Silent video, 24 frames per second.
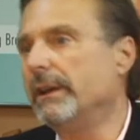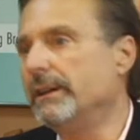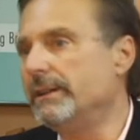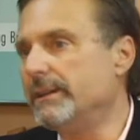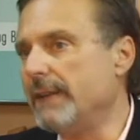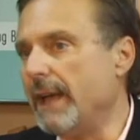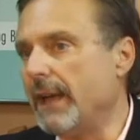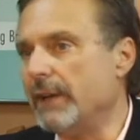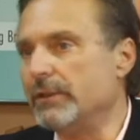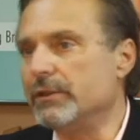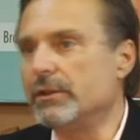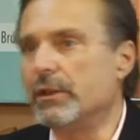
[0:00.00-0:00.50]

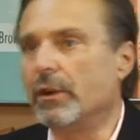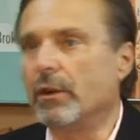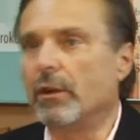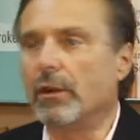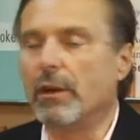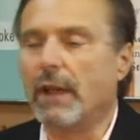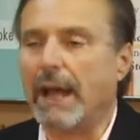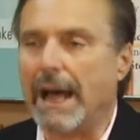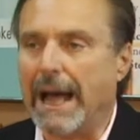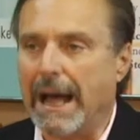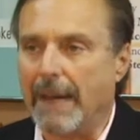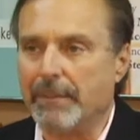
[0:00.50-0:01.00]

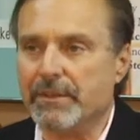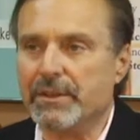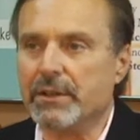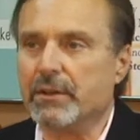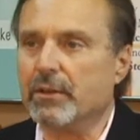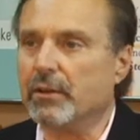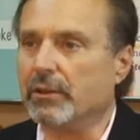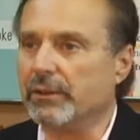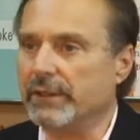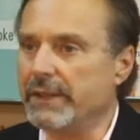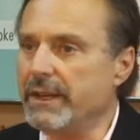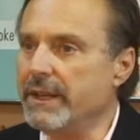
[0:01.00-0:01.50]
dental,
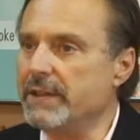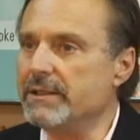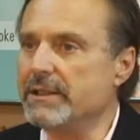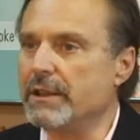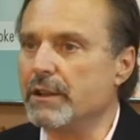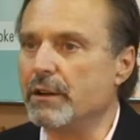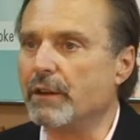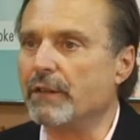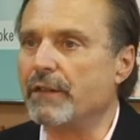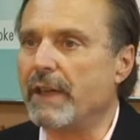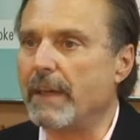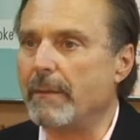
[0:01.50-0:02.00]
optical needs that
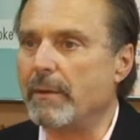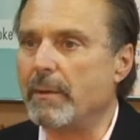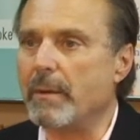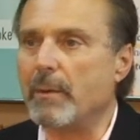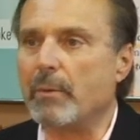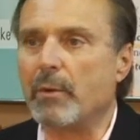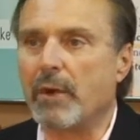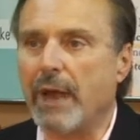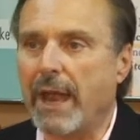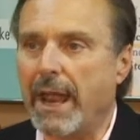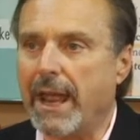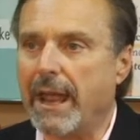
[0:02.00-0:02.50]
your family
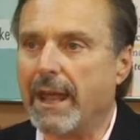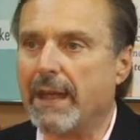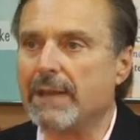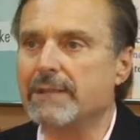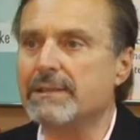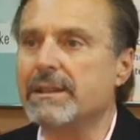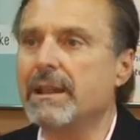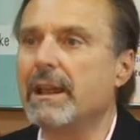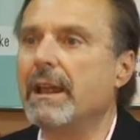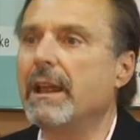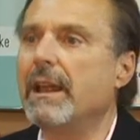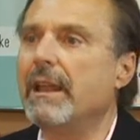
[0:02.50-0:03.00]
member
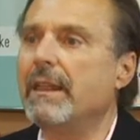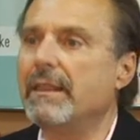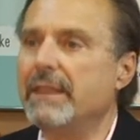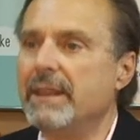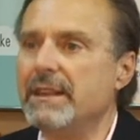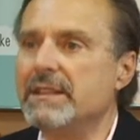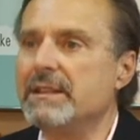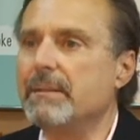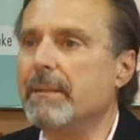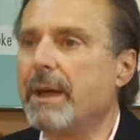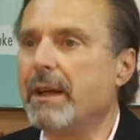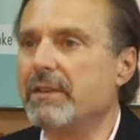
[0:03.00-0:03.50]
has,
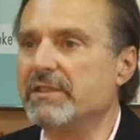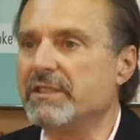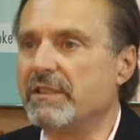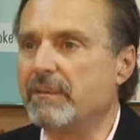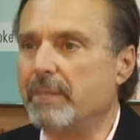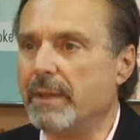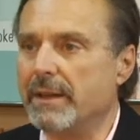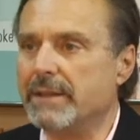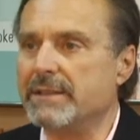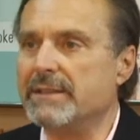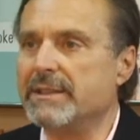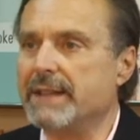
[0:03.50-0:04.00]
these amounts have
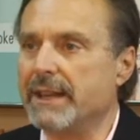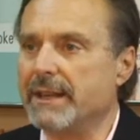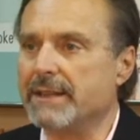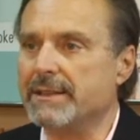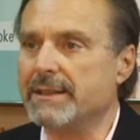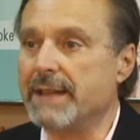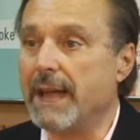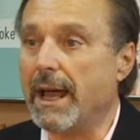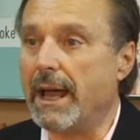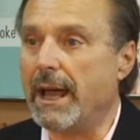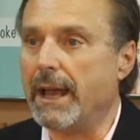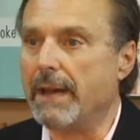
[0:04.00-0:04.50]
been set
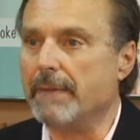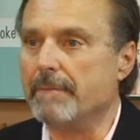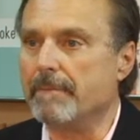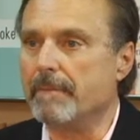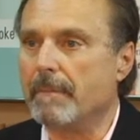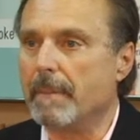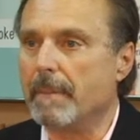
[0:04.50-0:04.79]
aside.